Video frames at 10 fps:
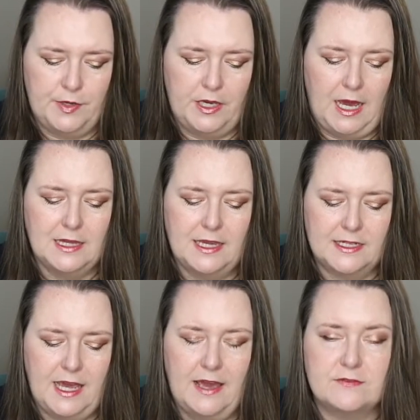But I like
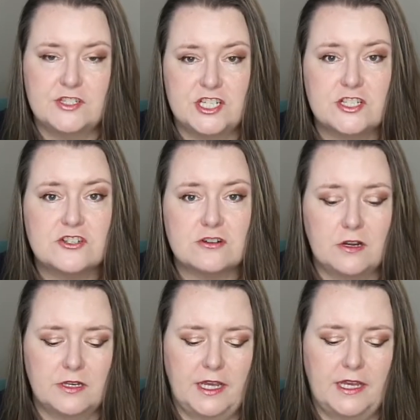to have ginger
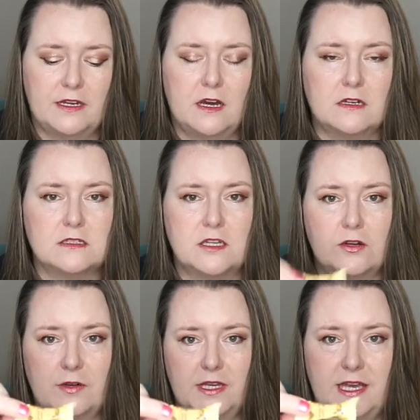on hand
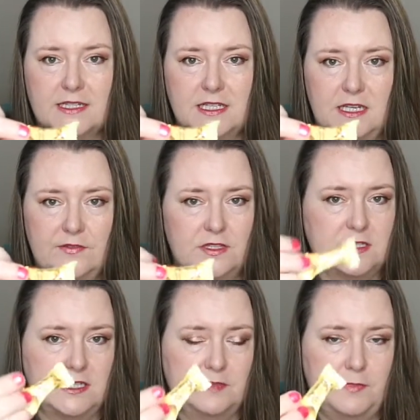also in case any of
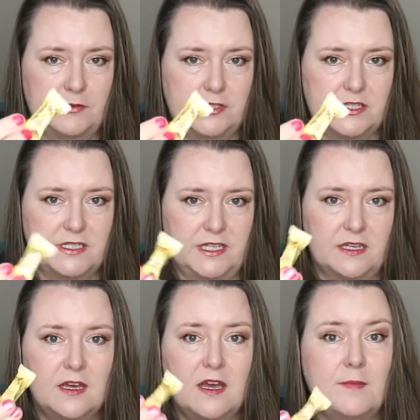us get motion sick.